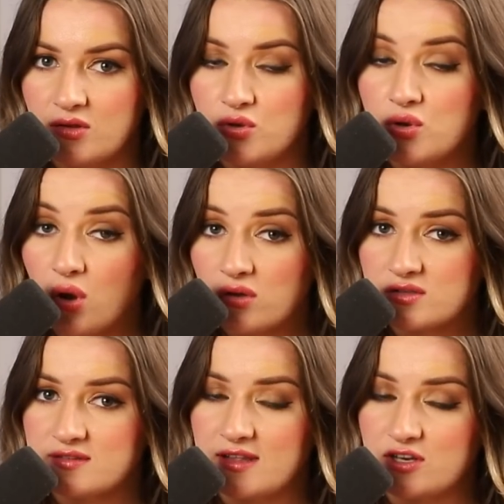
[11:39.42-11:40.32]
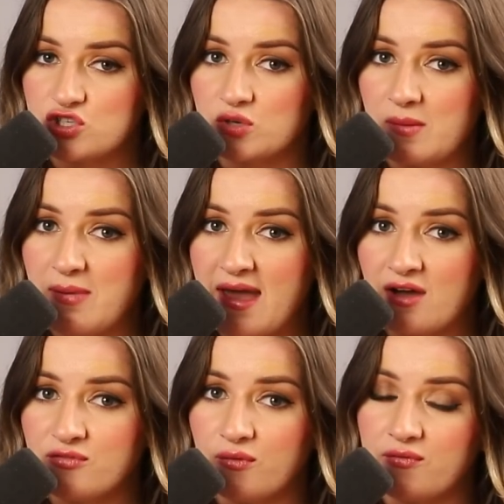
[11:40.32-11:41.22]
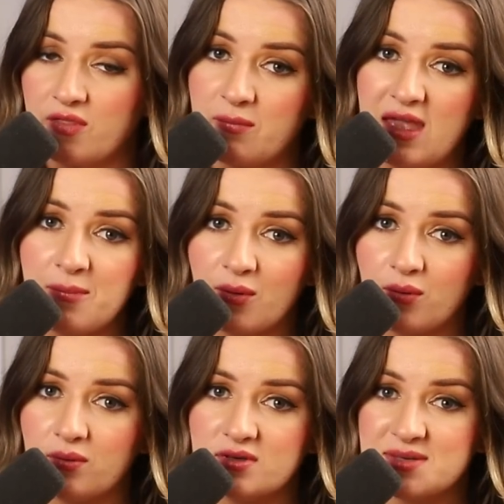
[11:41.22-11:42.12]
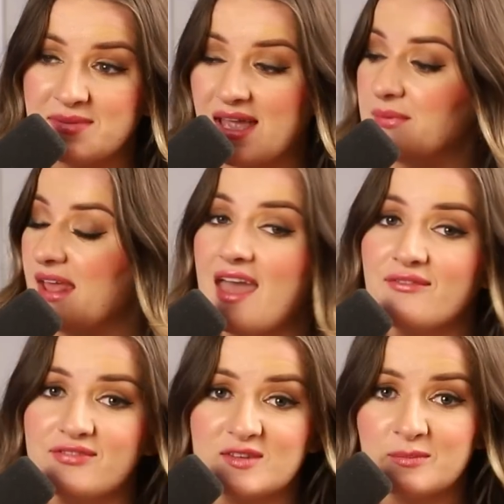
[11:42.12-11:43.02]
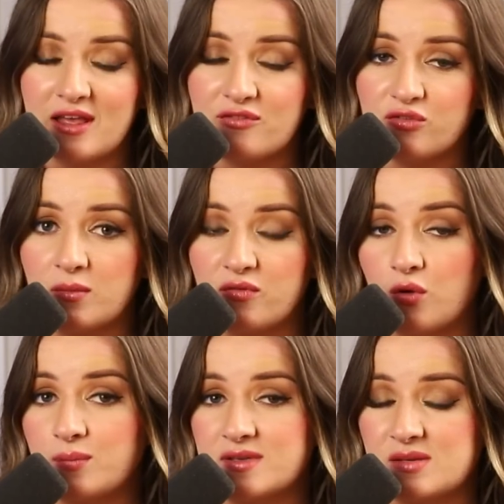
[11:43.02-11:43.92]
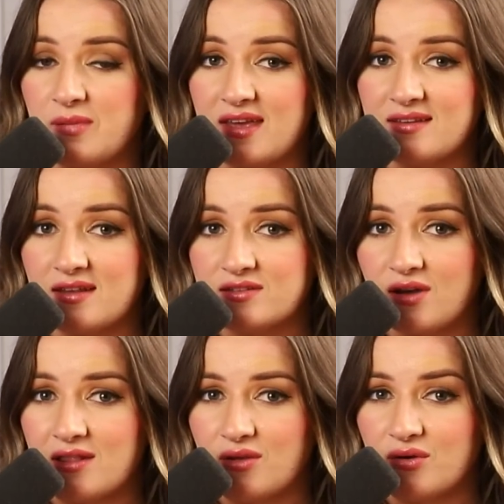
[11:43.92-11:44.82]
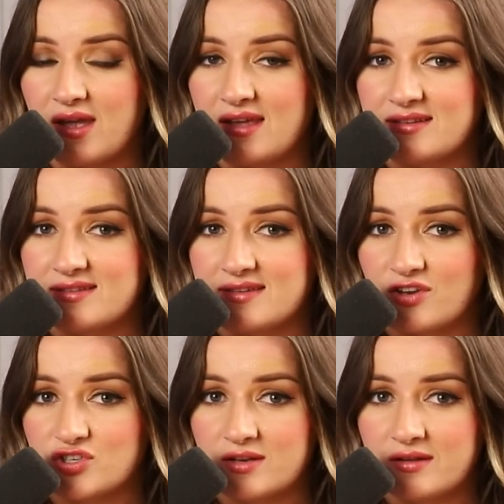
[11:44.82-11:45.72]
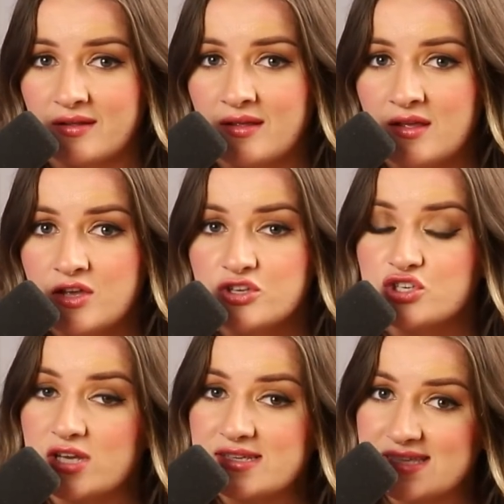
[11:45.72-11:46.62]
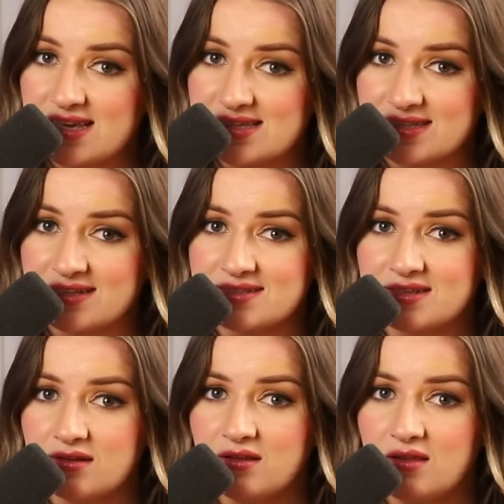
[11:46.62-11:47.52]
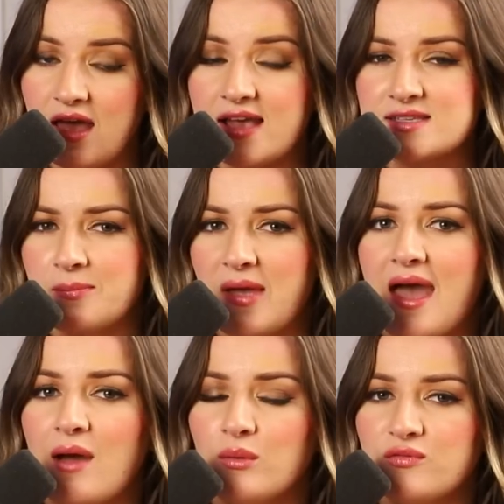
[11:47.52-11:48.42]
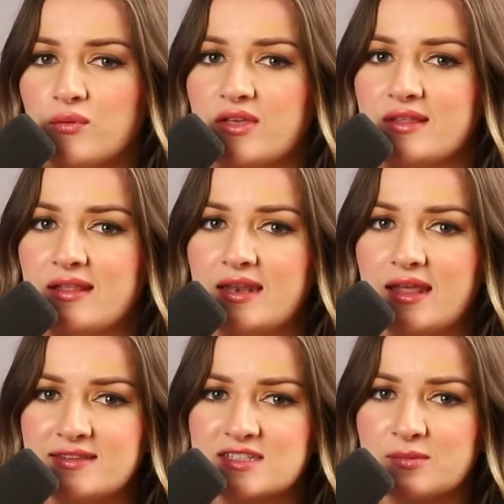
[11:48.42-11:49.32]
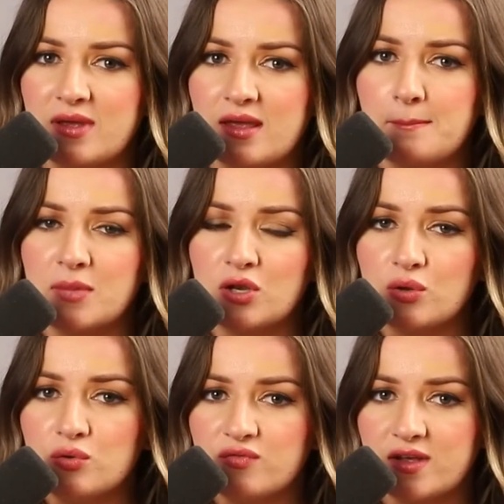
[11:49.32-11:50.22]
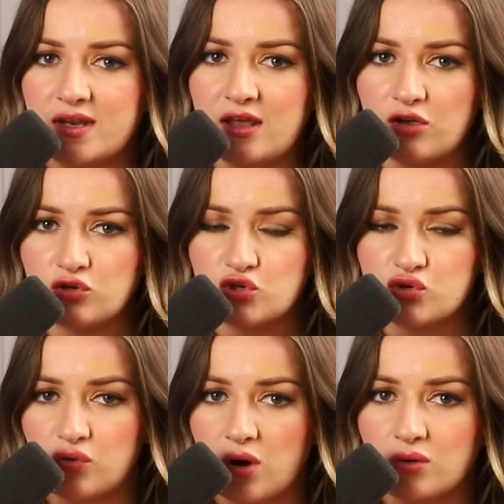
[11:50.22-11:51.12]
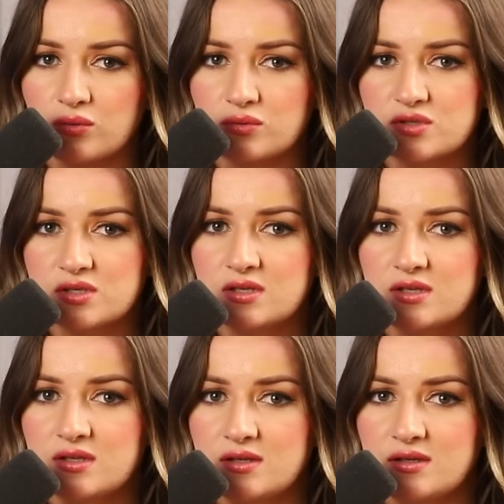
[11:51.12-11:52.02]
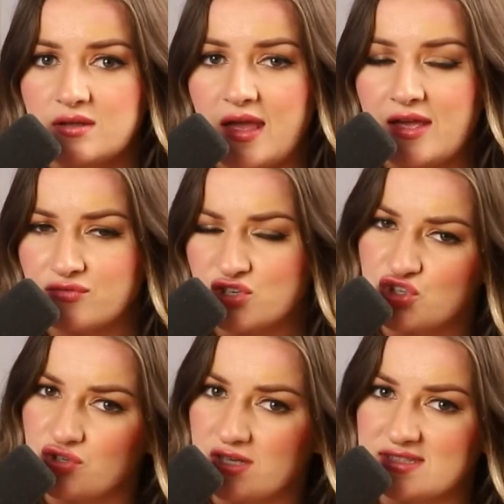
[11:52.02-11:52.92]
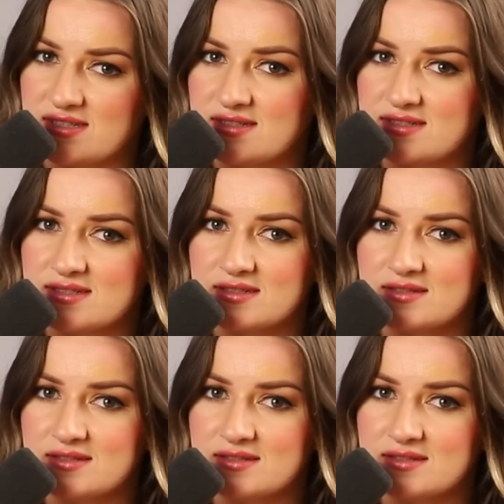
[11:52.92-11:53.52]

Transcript: not that it should be powerful for the people to be able to have this platform of open debate and dialogue and discussion. She sees it as a powerful thing that needs to be maneuvered and controlled and restricted,